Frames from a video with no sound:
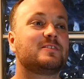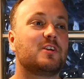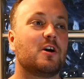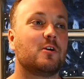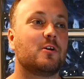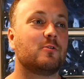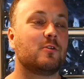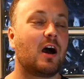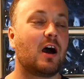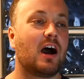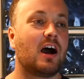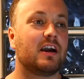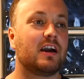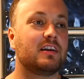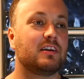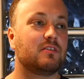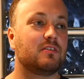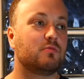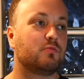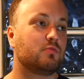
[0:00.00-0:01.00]
So
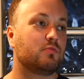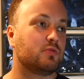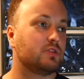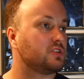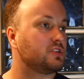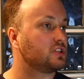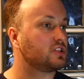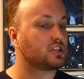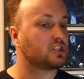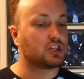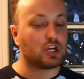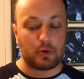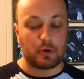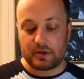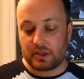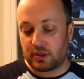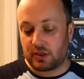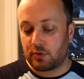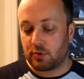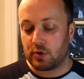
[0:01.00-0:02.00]
I was
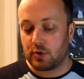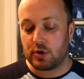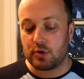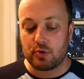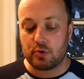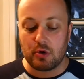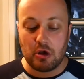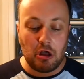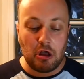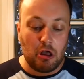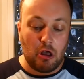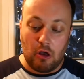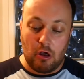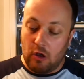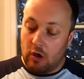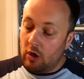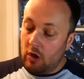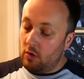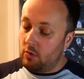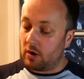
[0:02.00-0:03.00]
going through
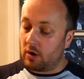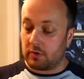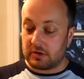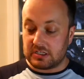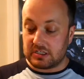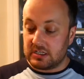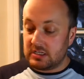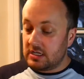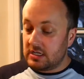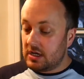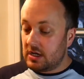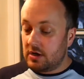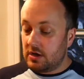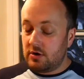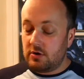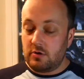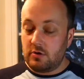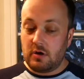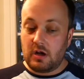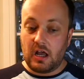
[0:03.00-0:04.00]
what I wanted to
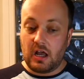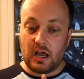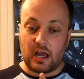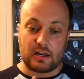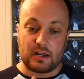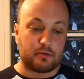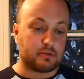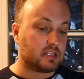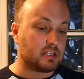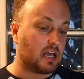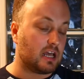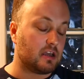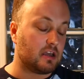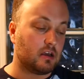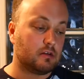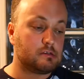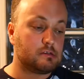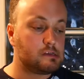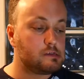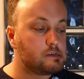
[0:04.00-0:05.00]
do, and I was
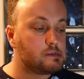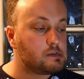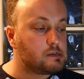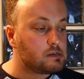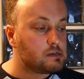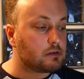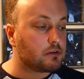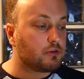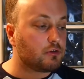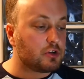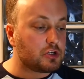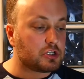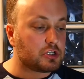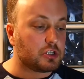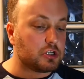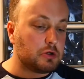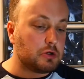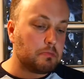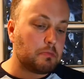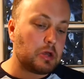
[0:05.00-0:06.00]
like, okay, kind of
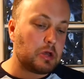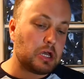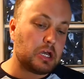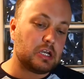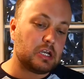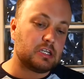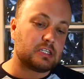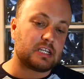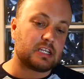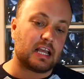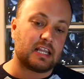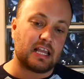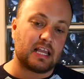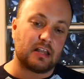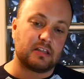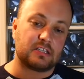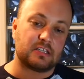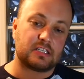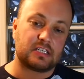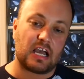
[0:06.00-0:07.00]
crunch the numbers,
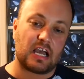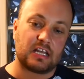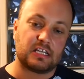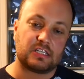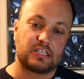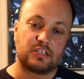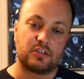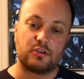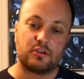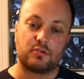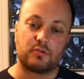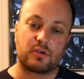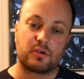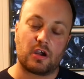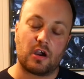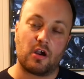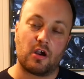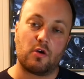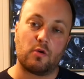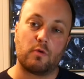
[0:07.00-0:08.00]
and then decided
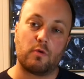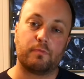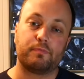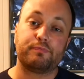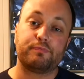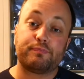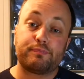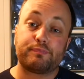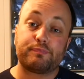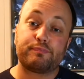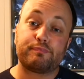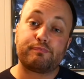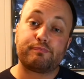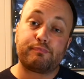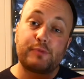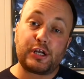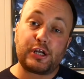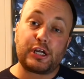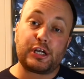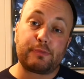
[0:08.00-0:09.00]
to go,
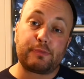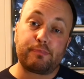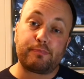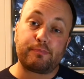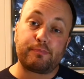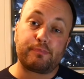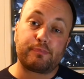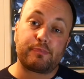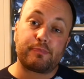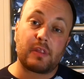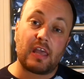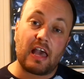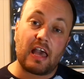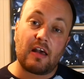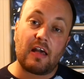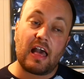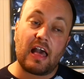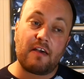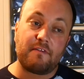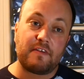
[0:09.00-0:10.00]
meh,
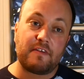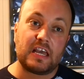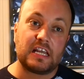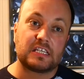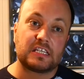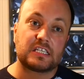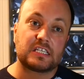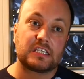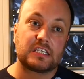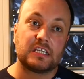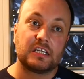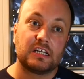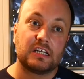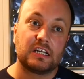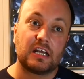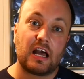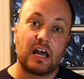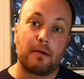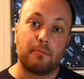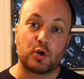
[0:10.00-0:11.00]
F it,
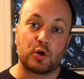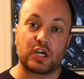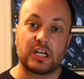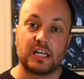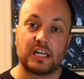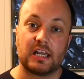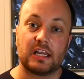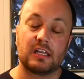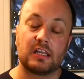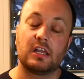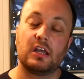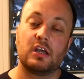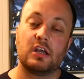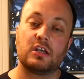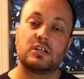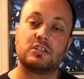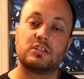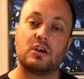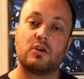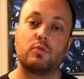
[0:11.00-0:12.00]
I'm booking it.
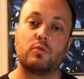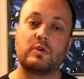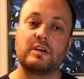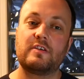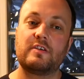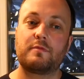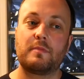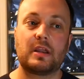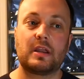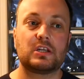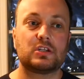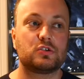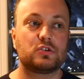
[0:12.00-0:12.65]
So we have